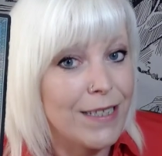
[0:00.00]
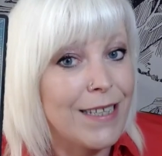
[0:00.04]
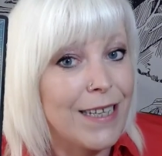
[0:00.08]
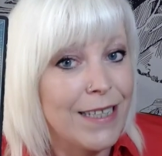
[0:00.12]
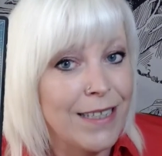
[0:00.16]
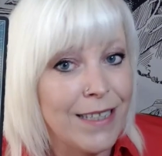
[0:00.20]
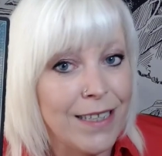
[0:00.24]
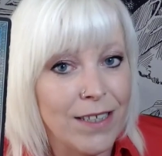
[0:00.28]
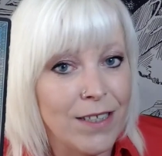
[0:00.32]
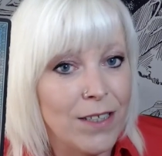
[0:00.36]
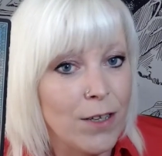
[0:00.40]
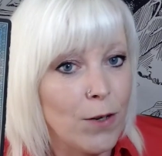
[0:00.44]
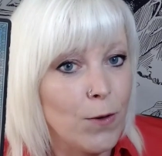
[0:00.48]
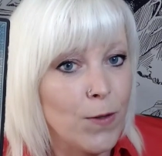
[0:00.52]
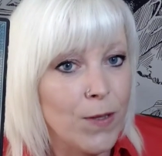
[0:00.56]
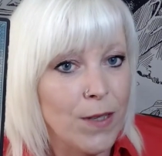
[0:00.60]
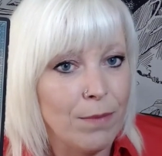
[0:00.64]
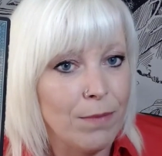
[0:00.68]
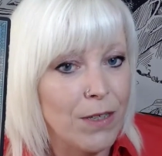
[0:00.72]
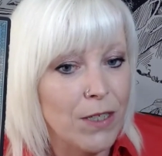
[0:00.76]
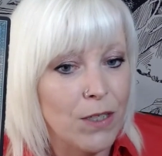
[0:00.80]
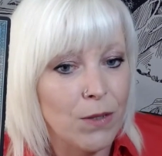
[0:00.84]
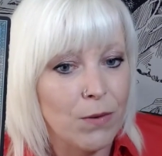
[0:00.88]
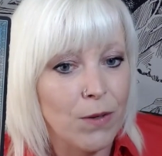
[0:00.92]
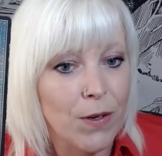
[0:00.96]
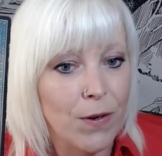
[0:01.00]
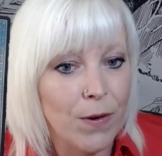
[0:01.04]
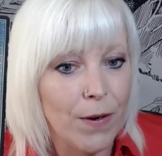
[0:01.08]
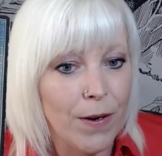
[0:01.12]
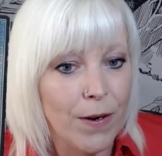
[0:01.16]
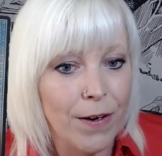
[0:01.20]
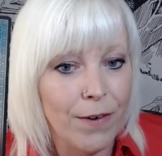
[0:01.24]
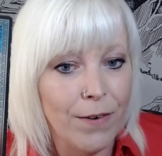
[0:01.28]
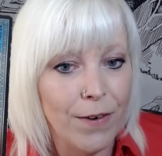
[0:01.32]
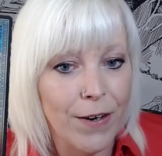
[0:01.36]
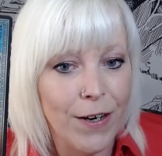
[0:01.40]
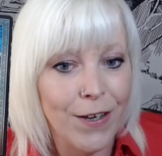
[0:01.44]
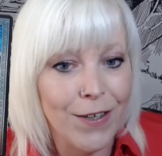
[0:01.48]
This is so similar to
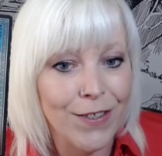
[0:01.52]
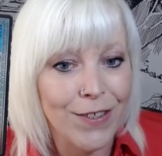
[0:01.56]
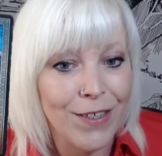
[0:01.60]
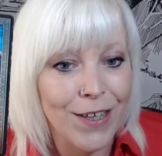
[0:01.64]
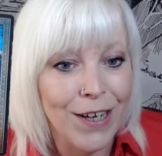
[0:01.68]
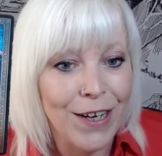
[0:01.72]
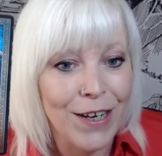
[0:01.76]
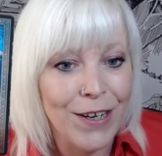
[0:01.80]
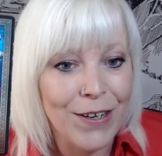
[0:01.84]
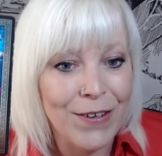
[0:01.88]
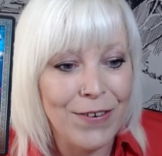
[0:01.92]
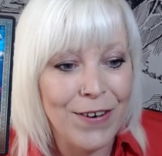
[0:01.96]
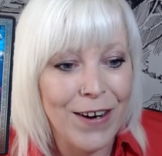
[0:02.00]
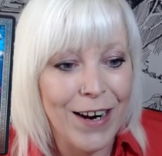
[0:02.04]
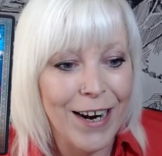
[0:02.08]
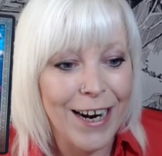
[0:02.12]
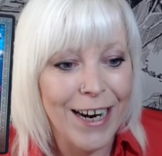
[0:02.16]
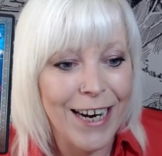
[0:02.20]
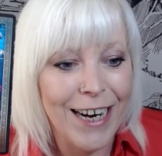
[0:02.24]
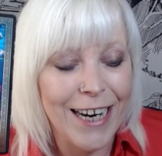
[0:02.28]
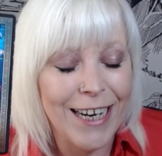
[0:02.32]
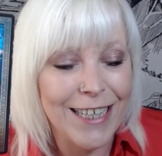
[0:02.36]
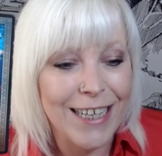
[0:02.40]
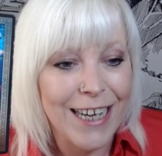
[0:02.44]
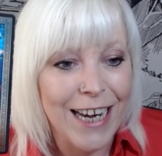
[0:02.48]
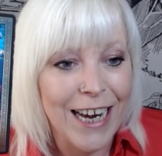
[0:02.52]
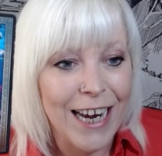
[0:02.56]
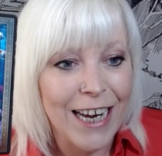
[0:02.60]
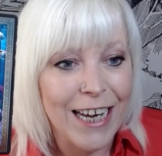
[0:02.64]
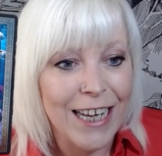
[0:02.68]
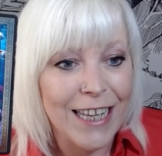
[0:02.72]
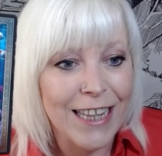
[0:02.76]
Aquarius, right?